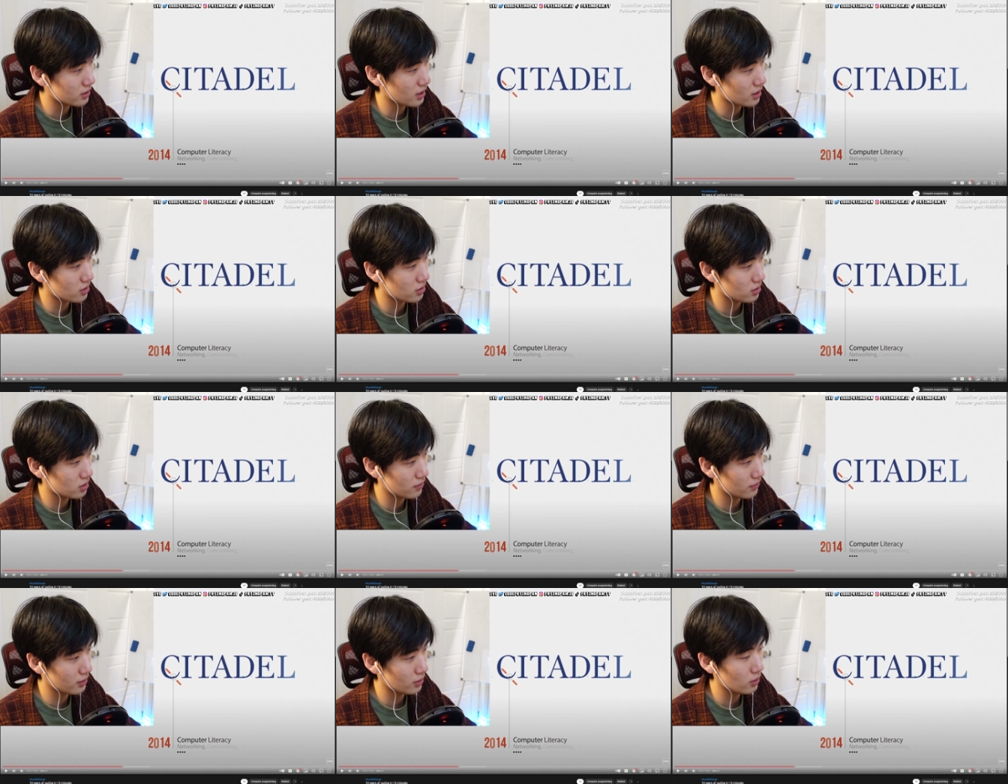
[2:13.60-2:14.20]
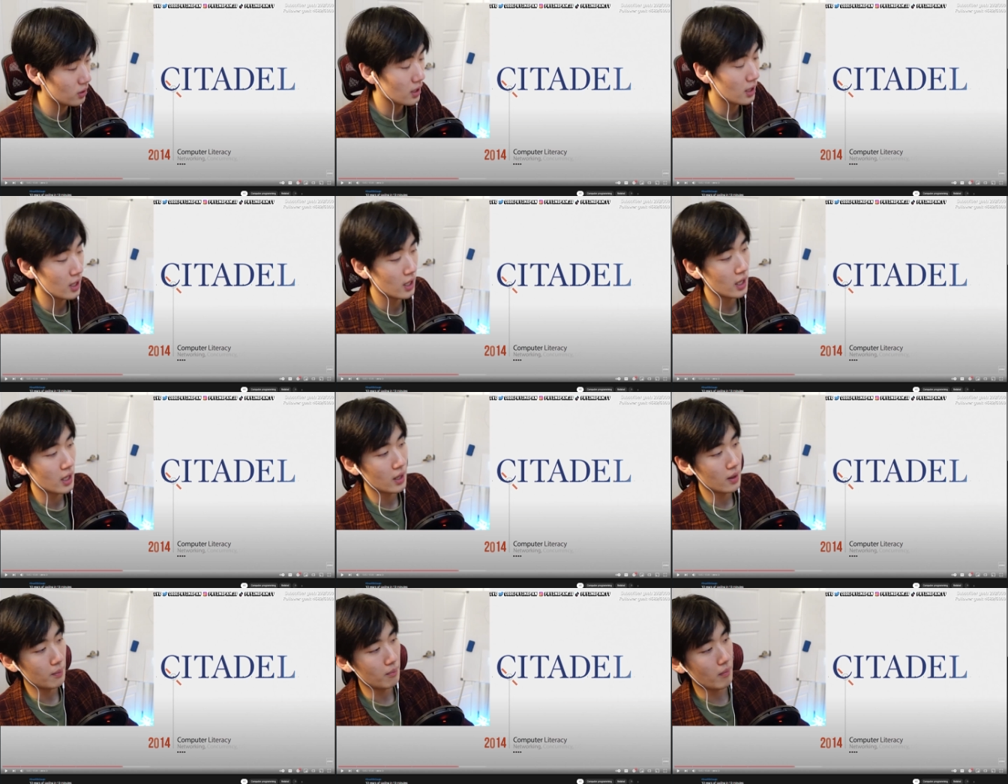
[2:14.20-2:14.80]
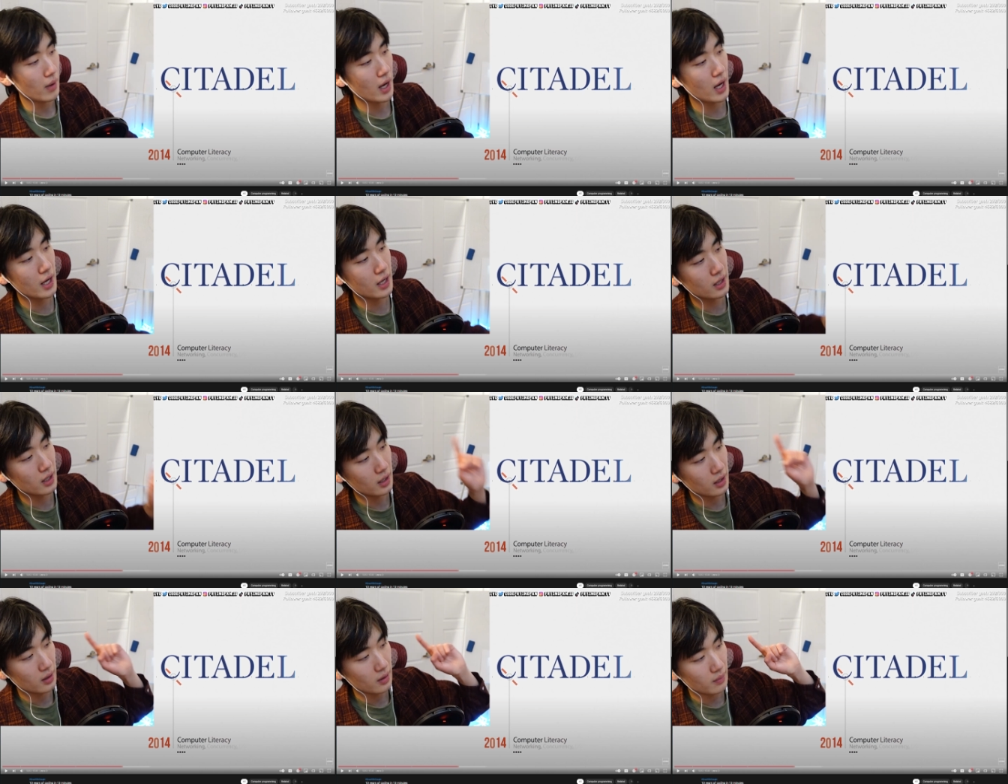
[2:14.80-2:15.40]
yes interview? Man,
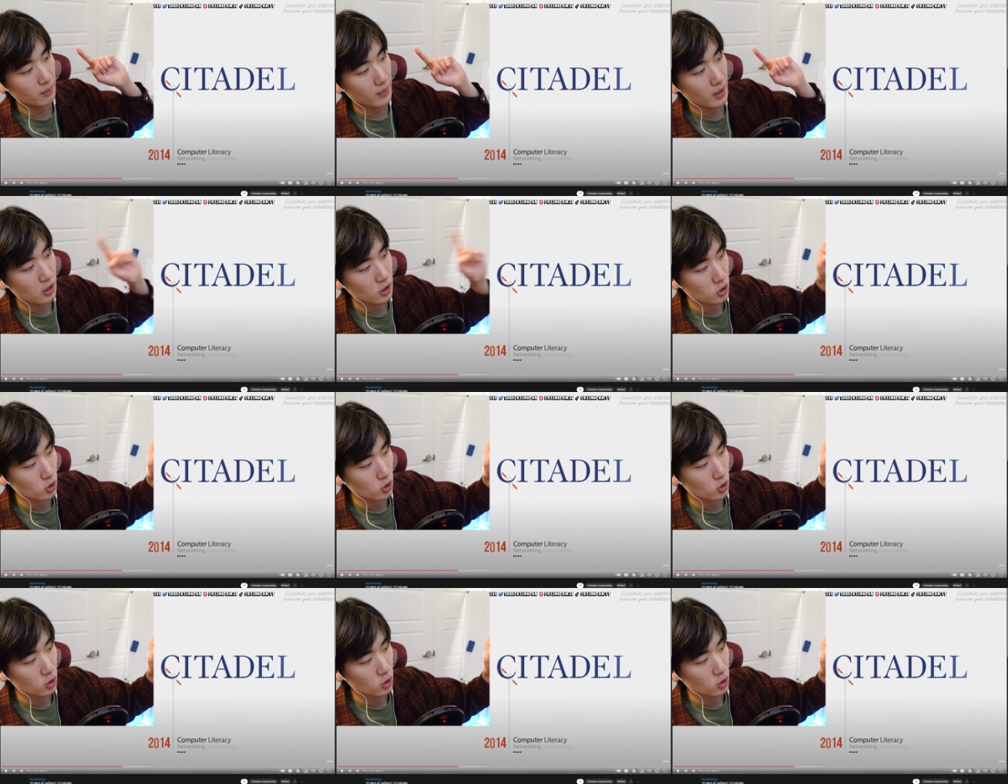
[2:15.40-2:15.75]
make